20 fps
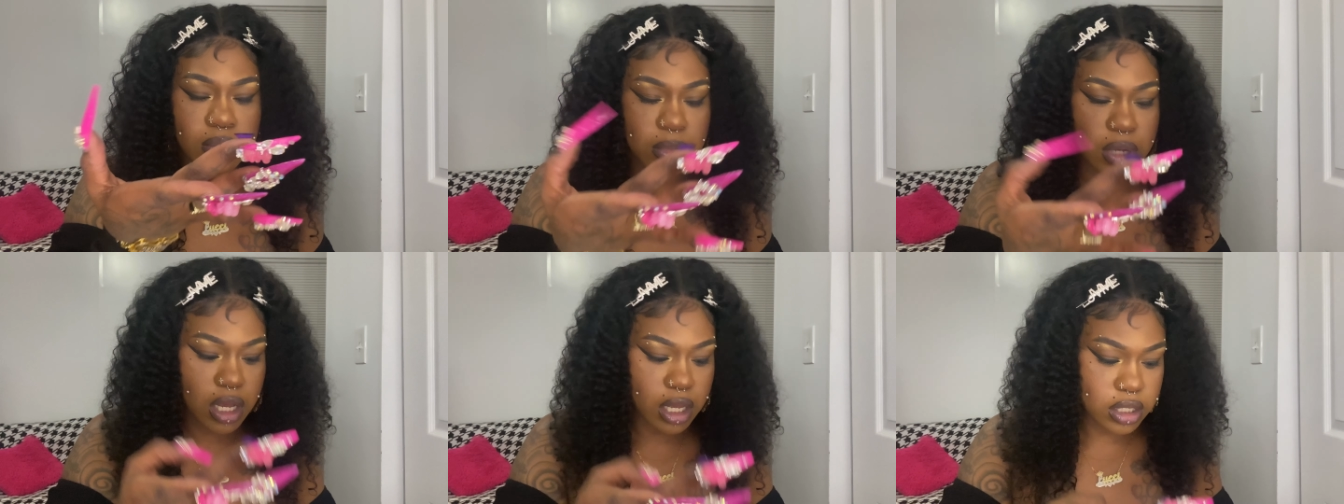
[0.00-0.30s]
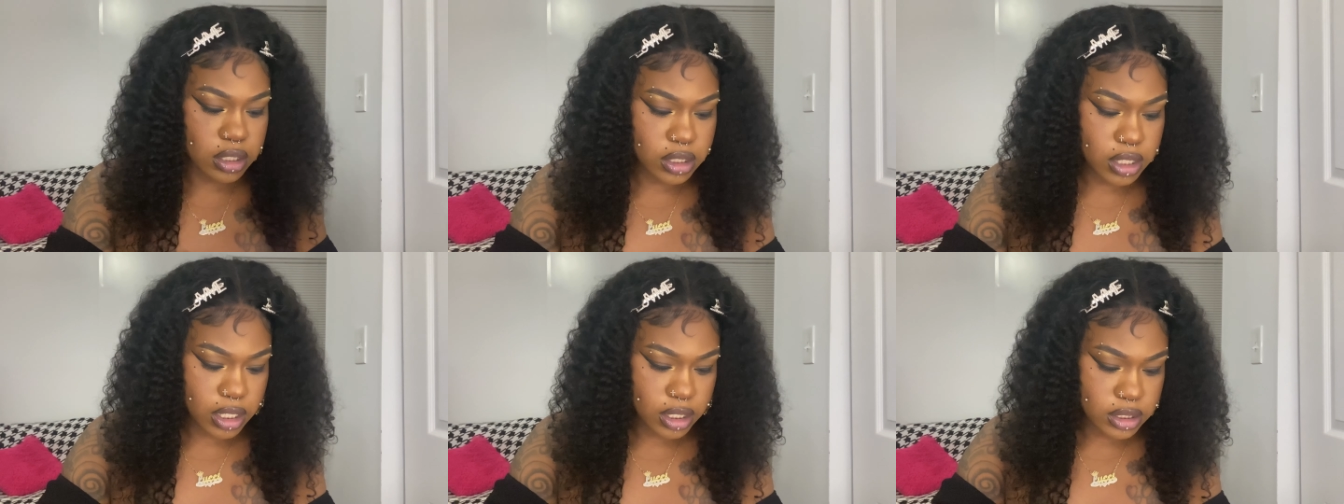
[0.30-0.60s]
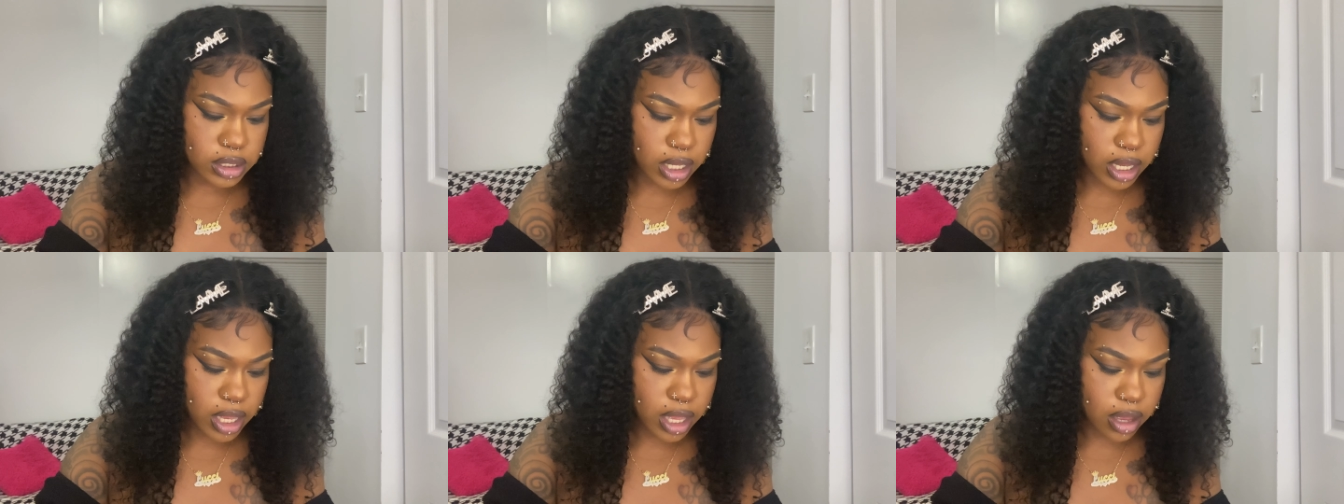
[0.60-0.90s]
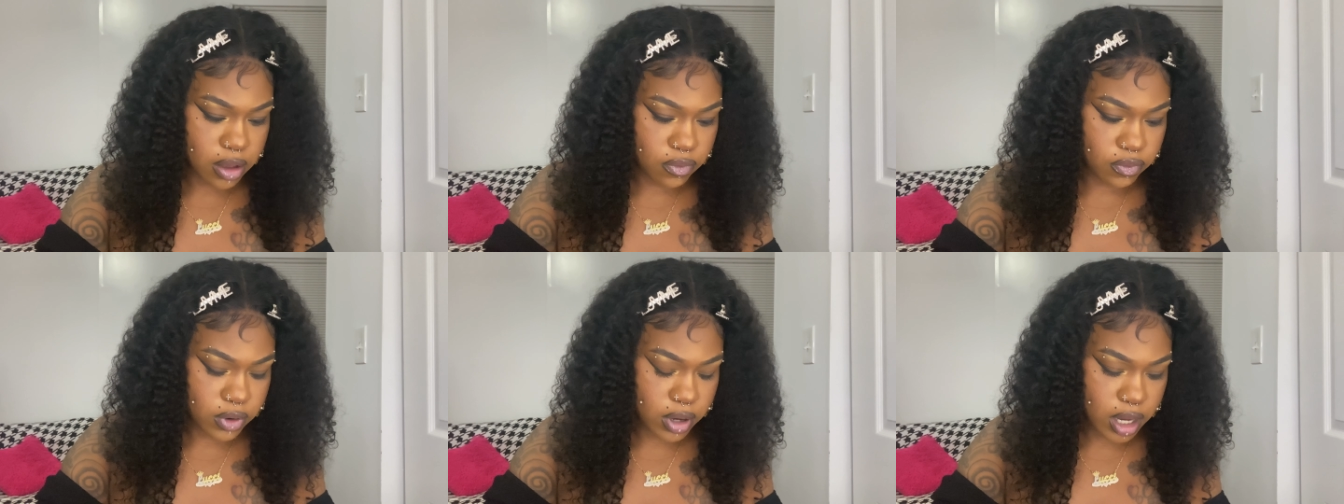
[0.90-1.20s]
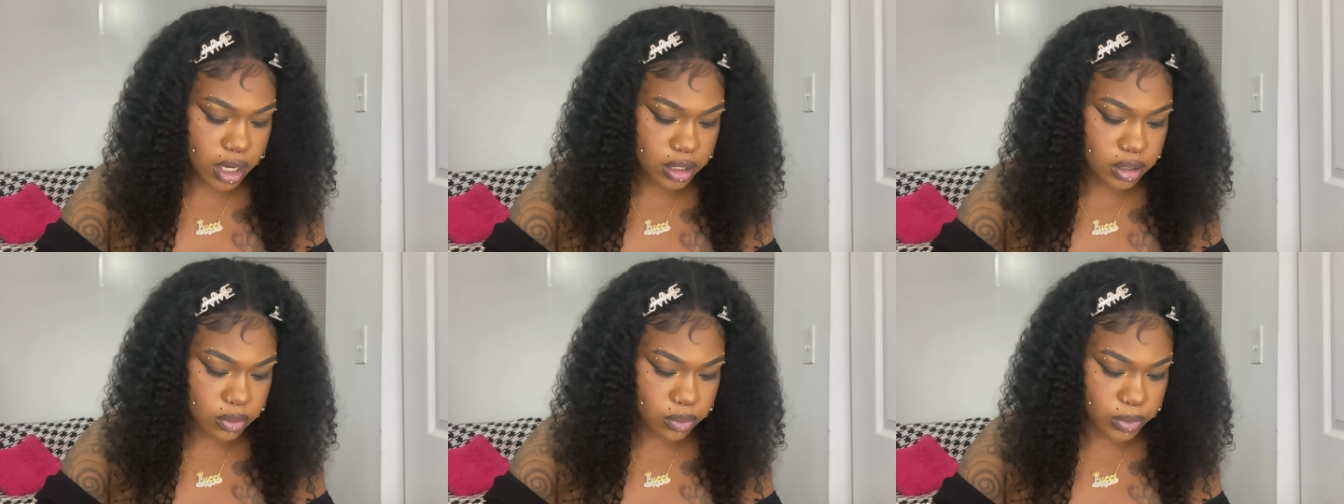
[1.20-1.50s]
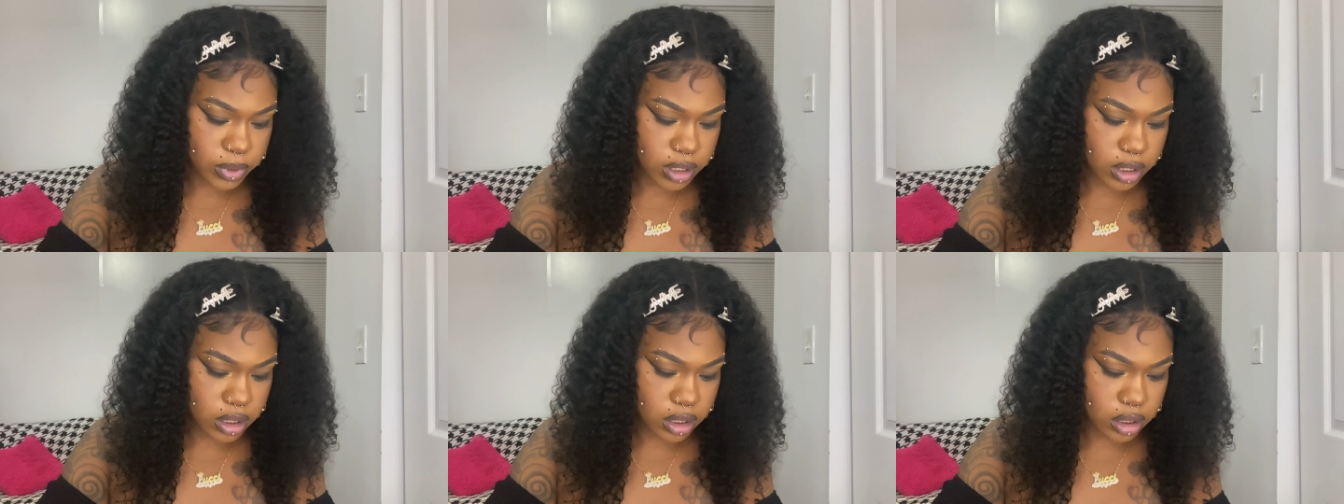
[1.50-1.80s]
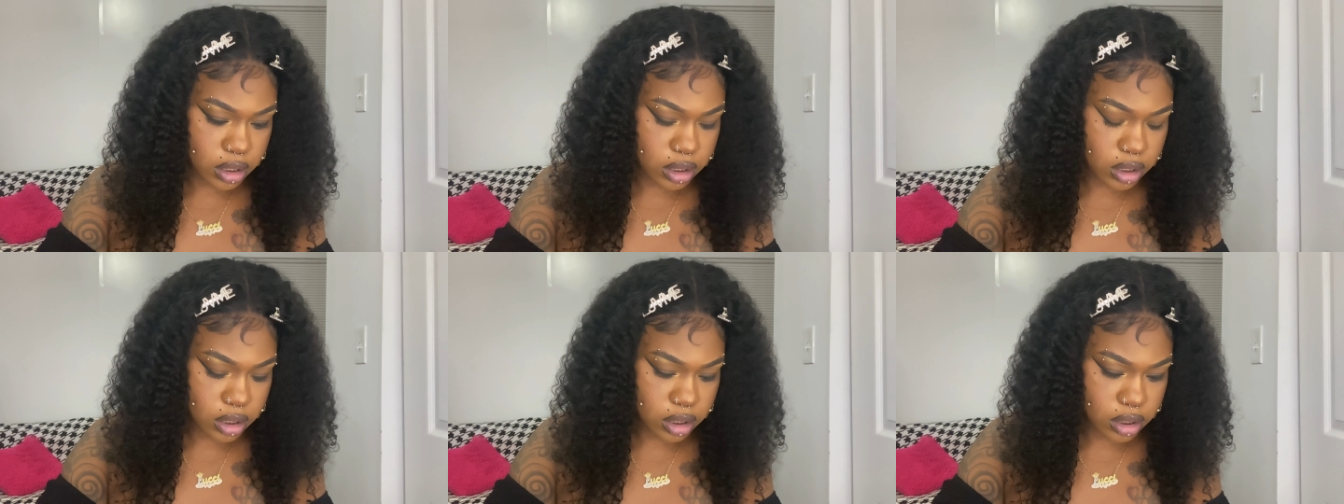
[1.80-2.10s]
contacts I have for
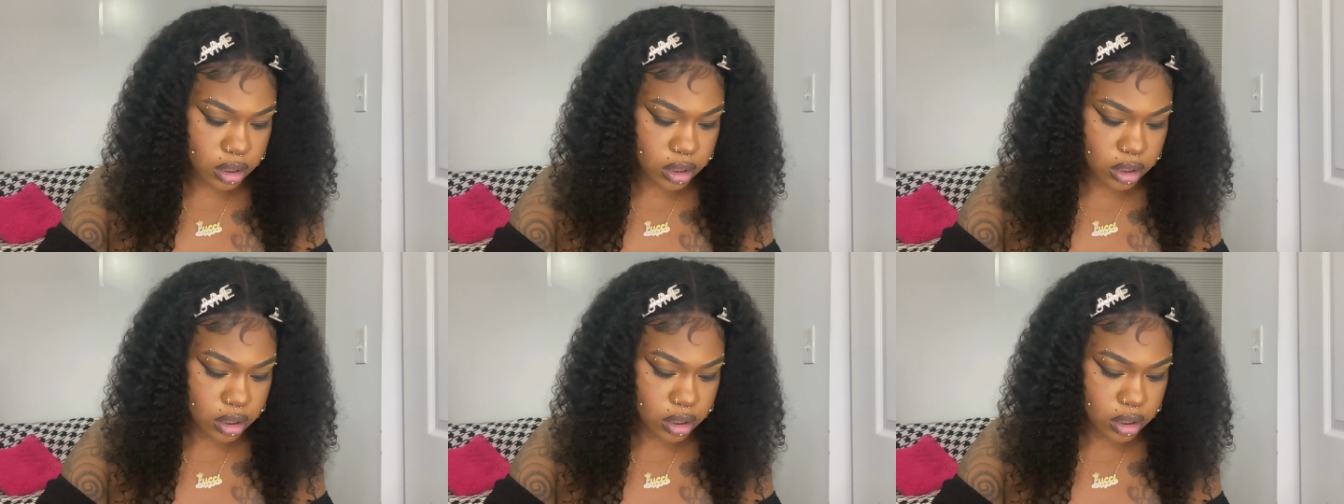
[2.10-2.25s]
Halloween.